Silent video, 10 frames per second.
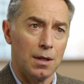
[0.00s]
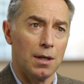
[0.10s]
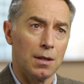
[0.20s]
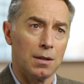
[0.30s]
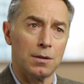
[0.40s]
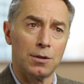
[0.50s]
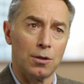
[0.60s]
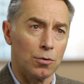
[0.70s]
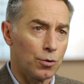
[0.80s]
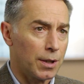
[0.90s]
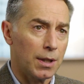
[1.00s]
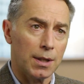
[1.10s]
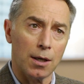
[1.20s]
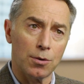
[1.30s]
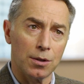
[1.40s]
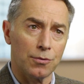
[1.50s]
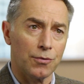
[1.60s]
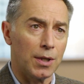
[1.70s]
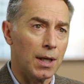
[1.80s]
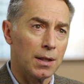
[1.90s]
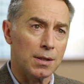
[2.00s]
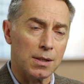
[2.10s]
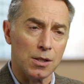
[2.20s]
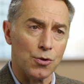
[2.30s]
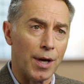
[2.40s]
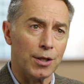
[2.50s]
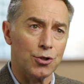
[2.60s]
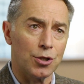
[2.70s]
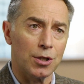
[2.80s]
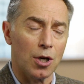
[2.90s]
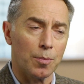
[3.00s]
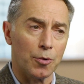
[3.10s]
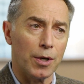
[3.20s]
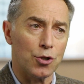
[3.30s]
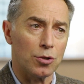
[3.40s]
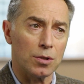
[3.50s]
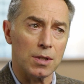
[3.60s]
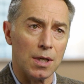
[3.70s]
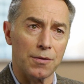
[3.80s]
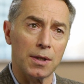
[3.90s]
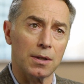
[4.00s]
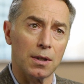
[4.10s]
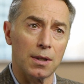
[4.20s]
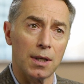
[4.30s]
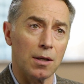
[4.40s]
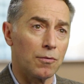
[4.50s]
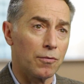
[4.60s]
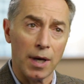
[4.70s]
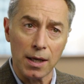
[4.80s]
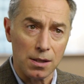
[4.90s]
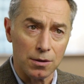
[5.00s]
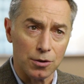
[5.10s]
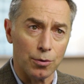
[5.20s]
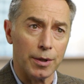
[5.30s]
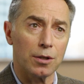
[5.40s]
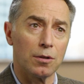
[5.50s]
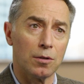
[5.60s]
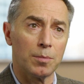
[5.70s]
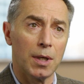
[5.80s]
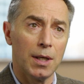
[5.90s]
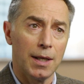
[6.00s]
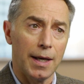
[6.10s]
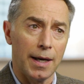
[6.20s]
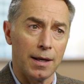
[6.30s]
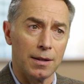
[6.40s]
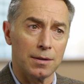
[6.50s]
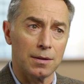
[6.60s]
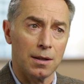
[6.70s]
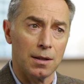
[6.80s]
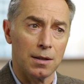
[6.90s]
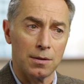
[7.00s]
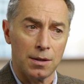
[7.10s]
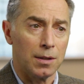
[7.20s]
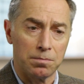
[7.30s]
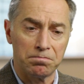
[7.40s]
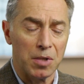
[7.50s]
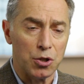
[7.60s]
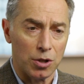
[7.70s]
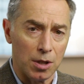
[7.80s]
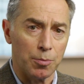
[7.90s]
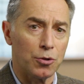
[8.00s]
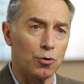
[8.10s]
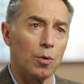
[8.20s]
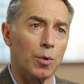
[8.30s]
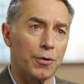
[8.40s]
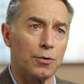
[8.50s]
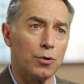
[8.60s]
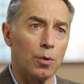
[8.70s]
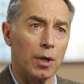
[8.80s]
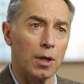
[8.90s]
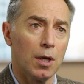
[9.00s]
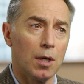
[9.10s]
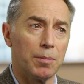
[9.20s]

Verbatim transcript: Uh, you know, learning accounting and finance and strategy and operations, I think that they have excellent curriculum and they, they should keep on doing what they're doing.